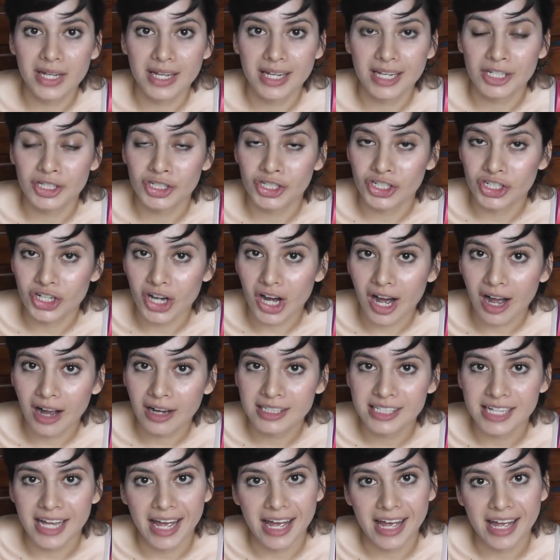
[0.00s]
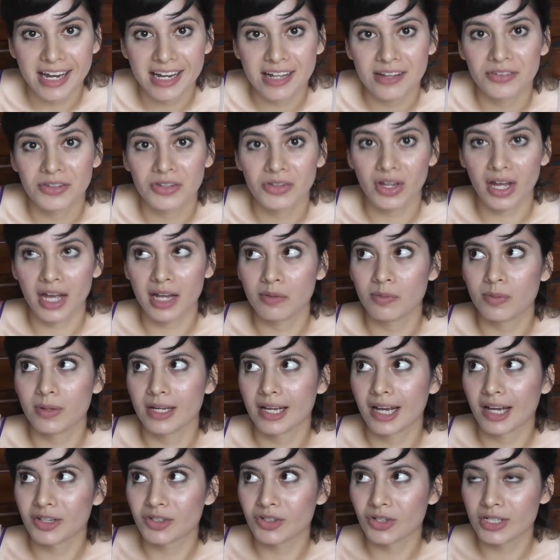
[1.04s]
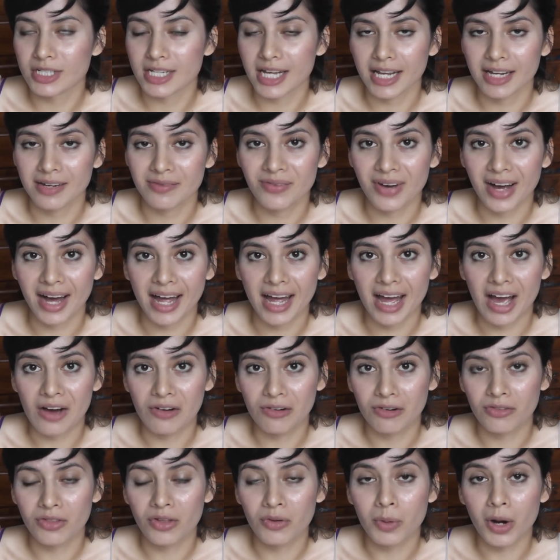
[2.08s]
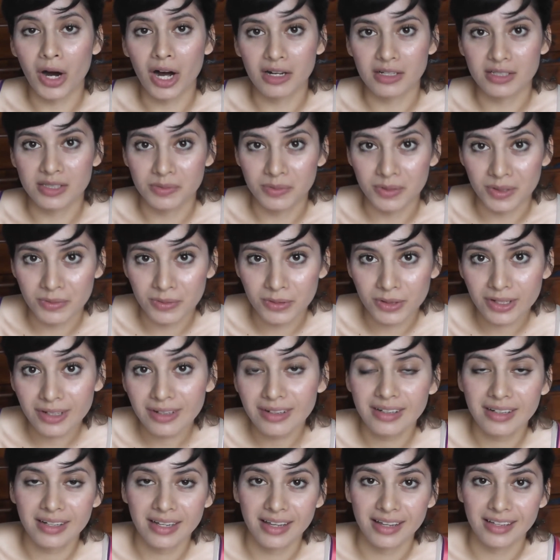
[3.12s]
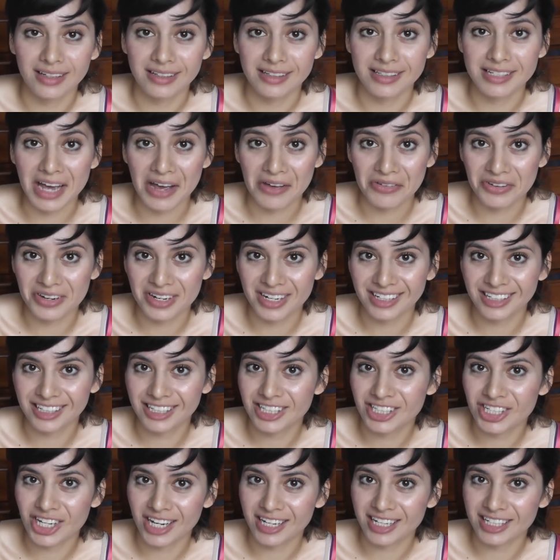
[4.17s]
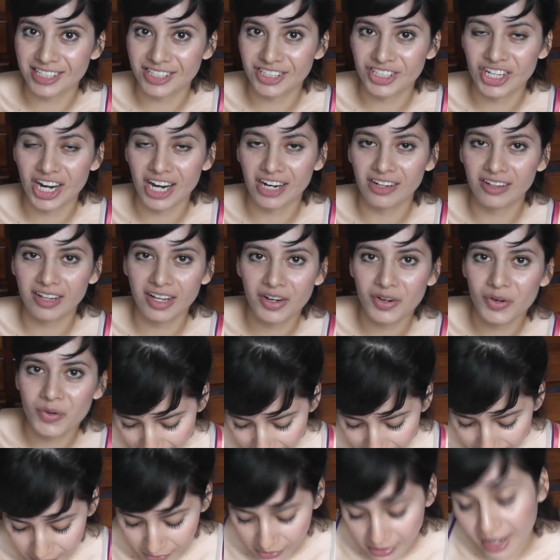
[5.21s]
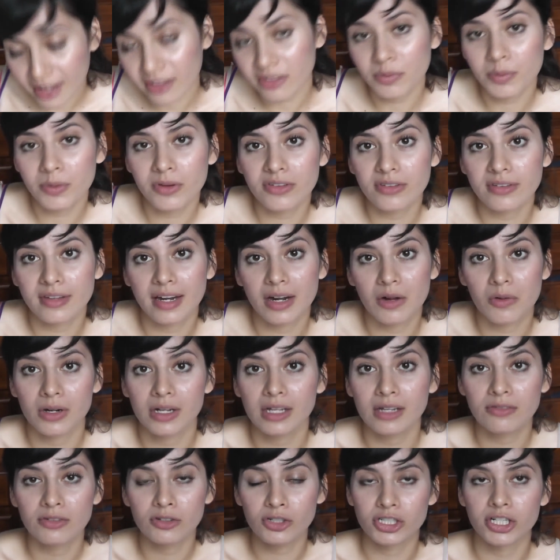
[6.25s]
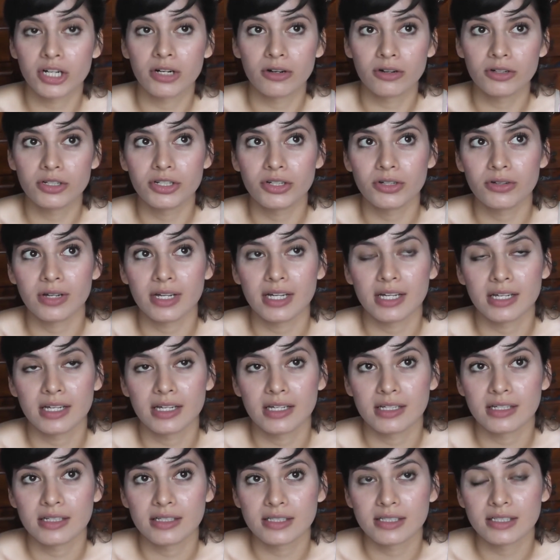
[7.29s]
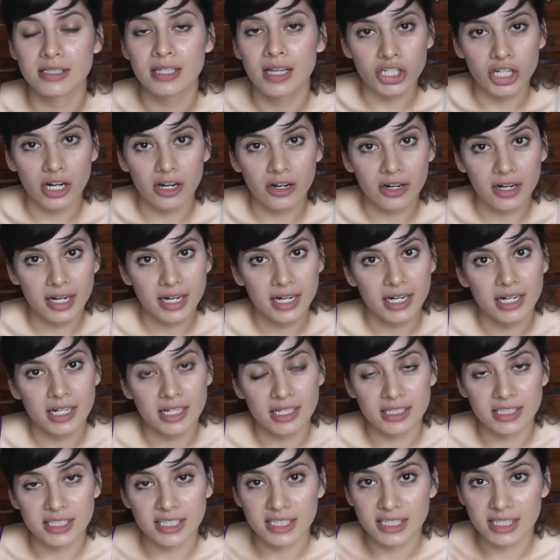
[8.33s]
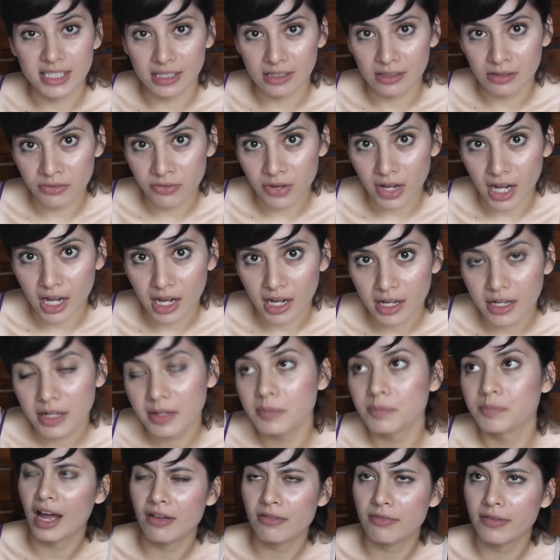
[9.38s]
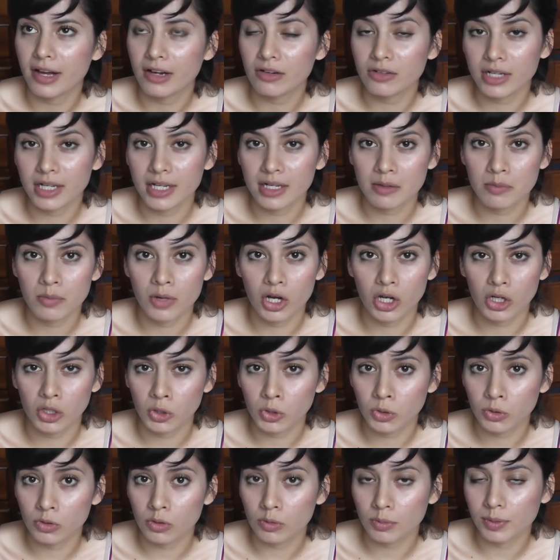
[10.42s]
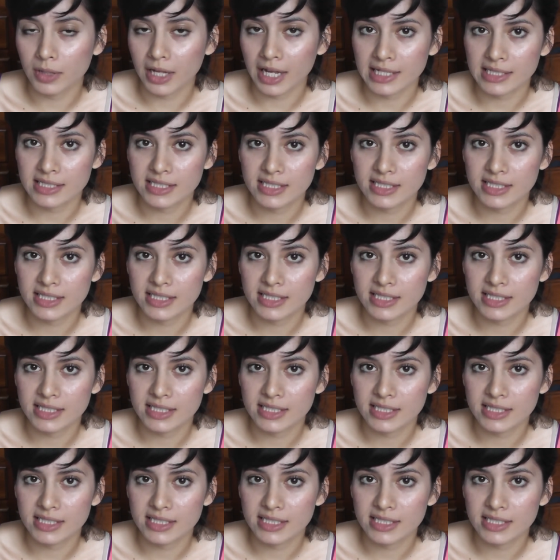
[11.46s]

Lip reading: being shocked and if you like being entertained by out of the box people, definitely check his channel out. And the last person that I want to give a shout out to is Jared Silva. I found him on Google+.